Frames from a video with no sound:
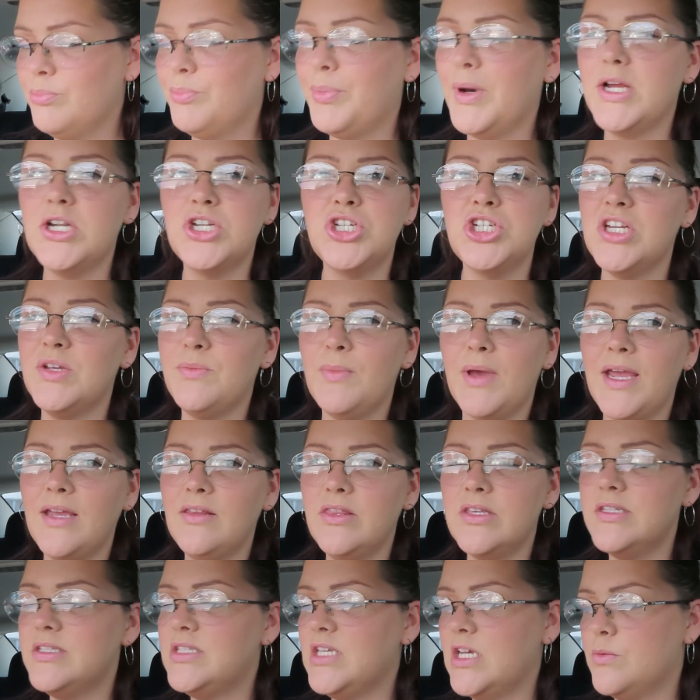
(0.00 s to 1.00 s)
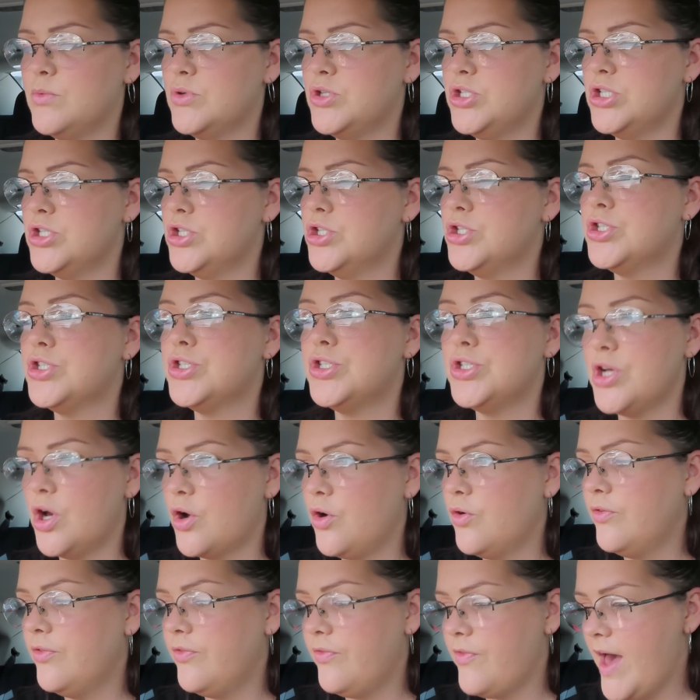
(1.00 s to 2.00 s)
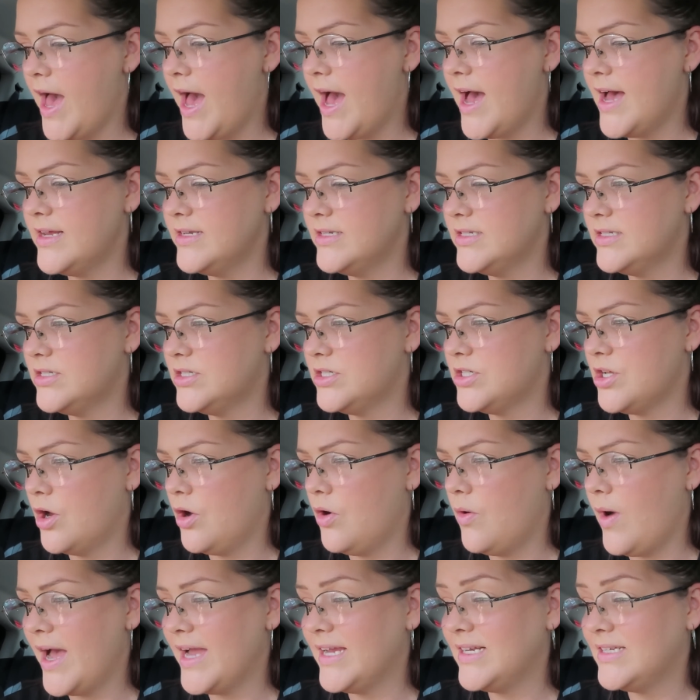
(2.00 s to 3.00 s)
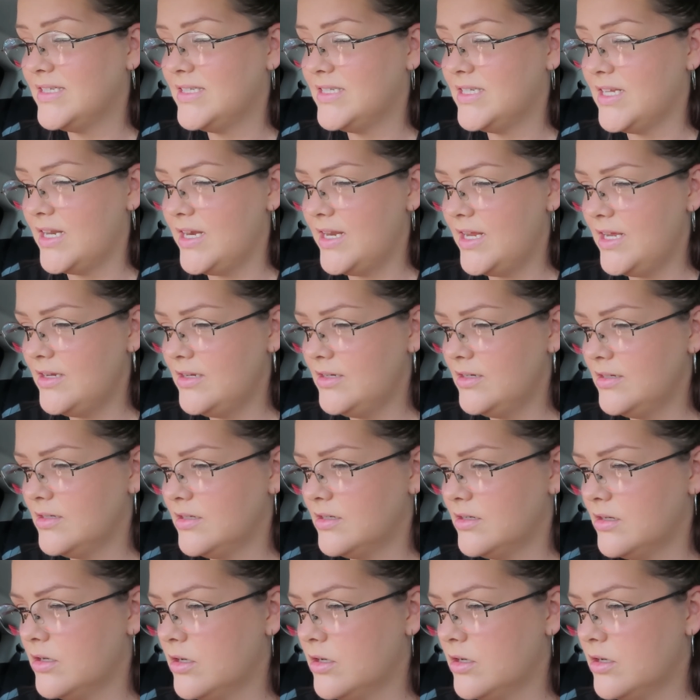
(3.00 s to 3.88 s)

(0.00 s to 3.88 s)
but she made the sandwiches so fast, so I didn't.